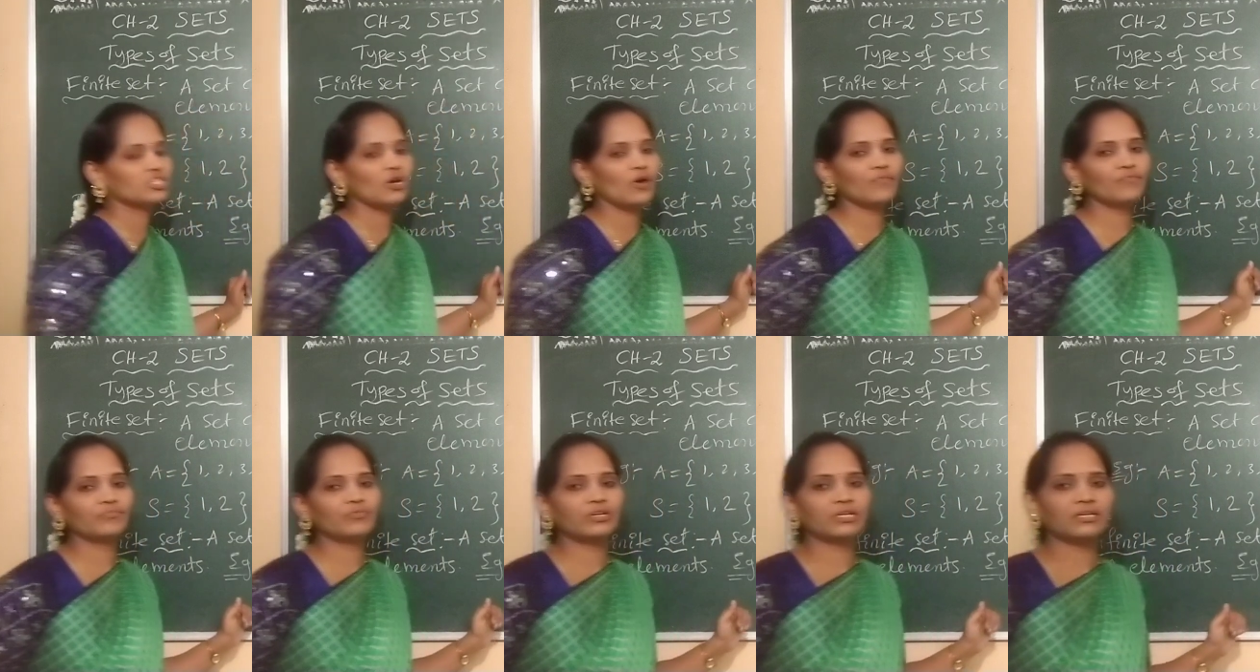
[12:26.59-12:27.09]

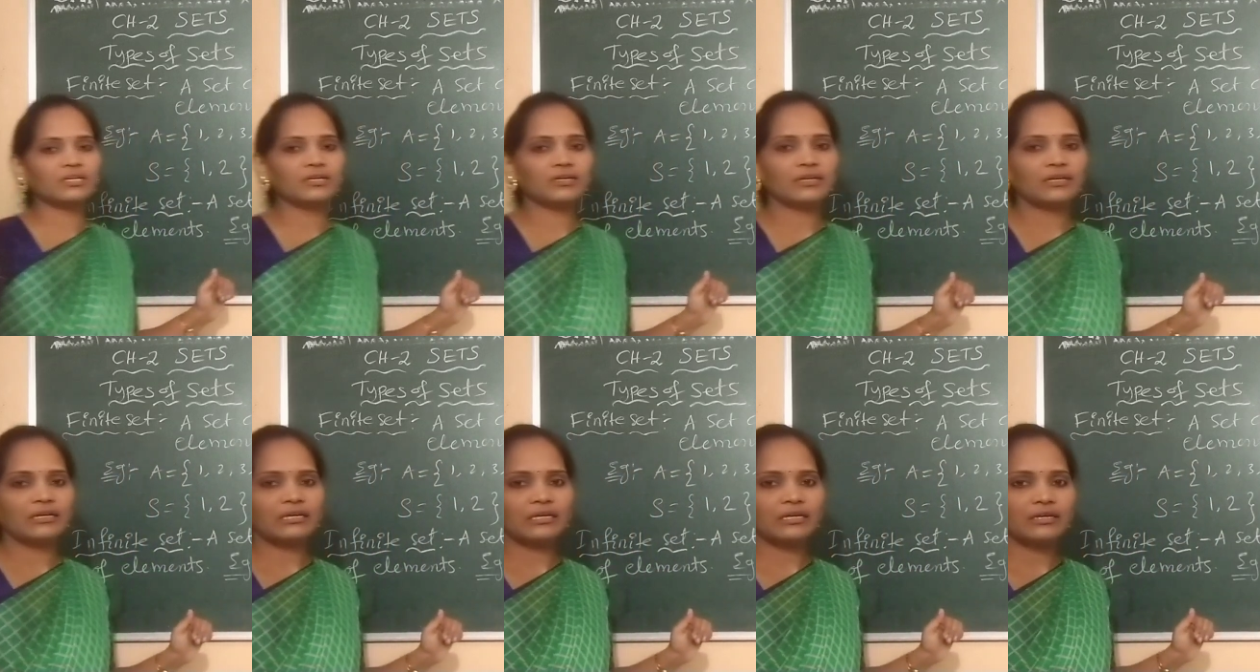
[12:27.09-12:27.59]
of 3.
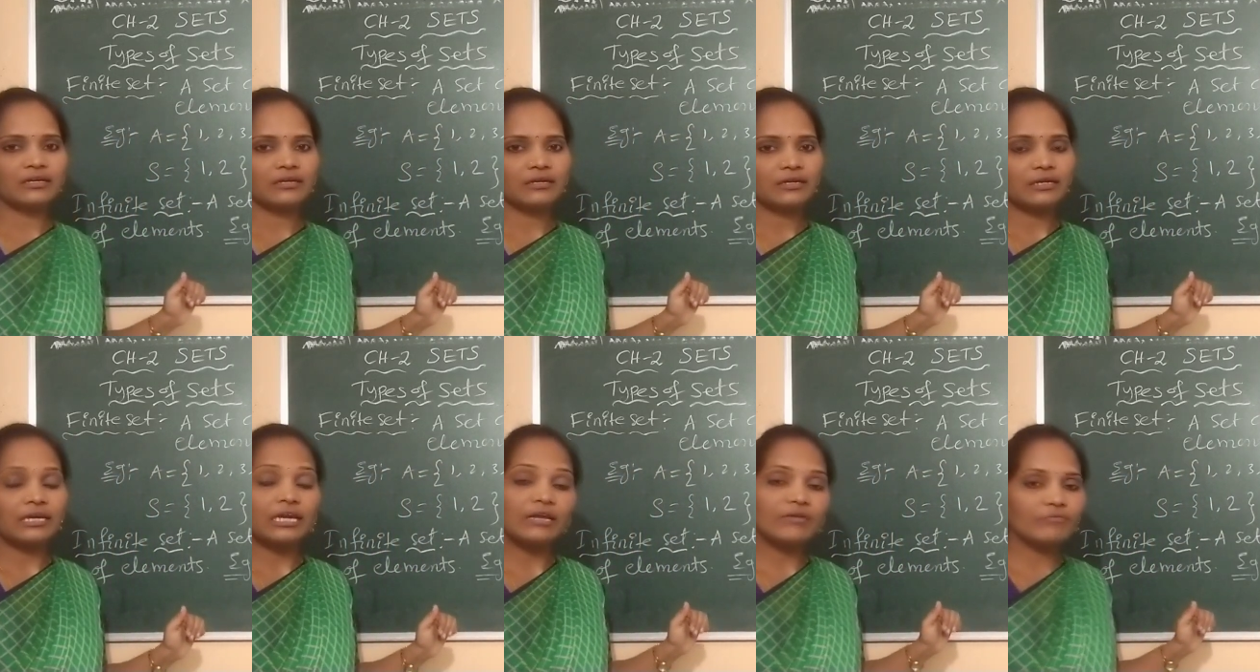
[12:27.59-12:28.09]

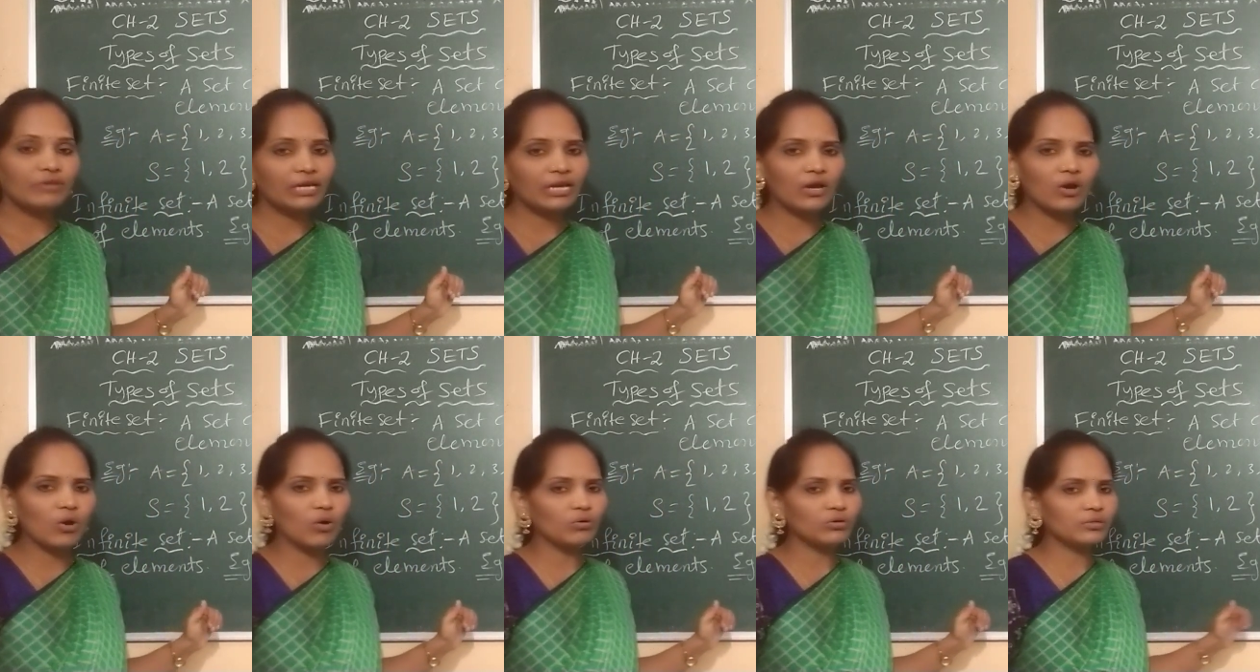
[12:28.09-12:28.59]
Can we
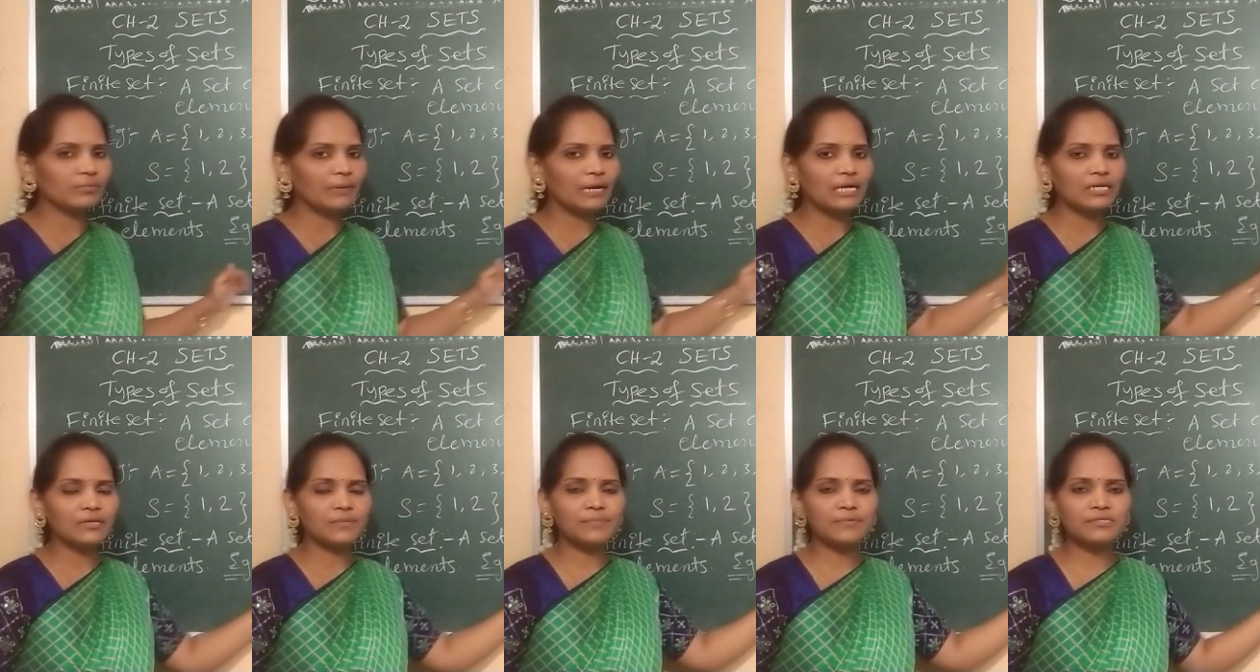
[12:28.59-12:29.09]
count
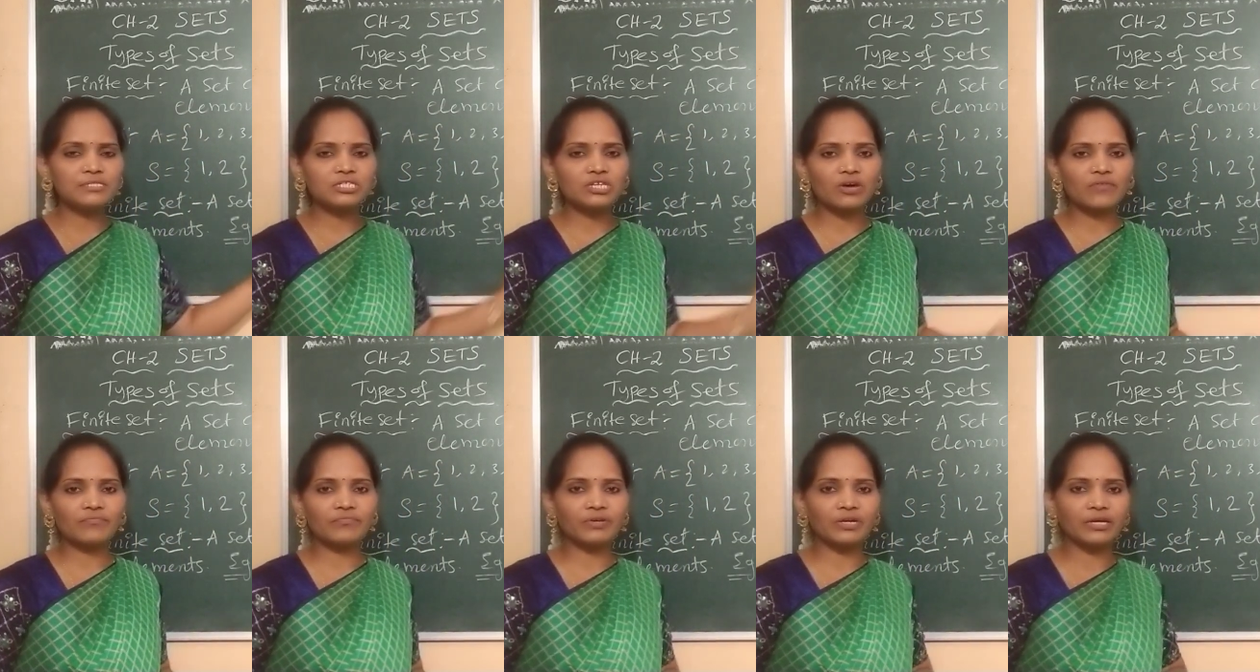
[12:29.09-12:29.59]
multiples
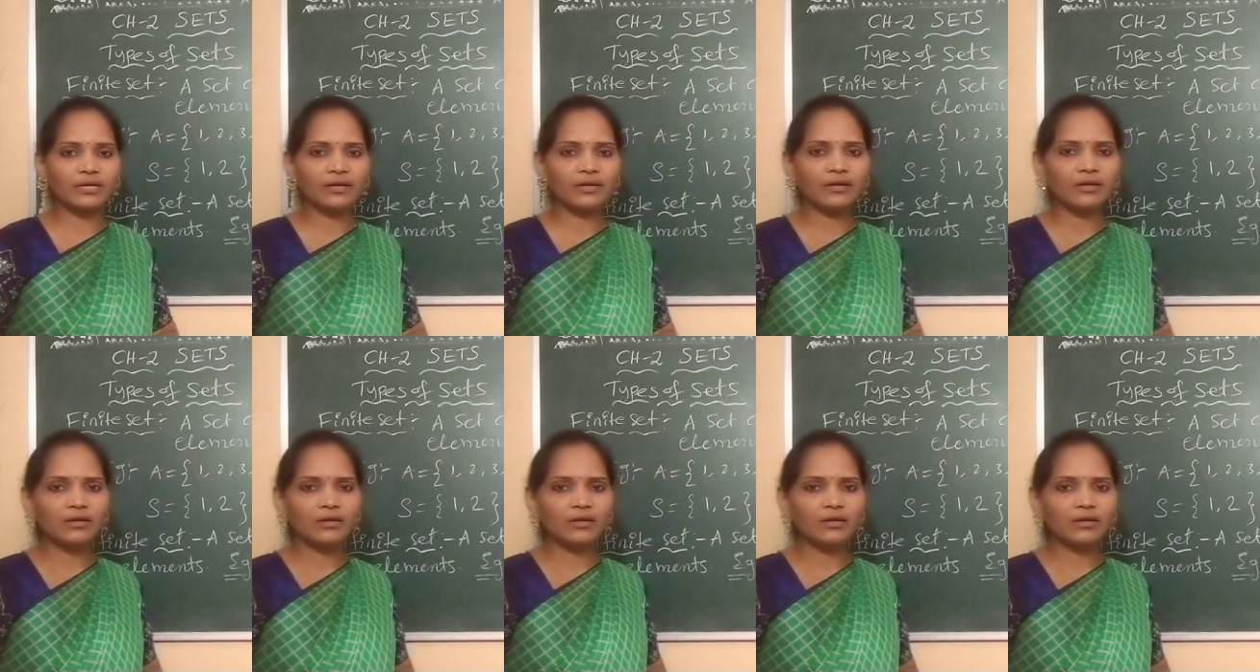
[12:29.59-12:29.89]
of 3?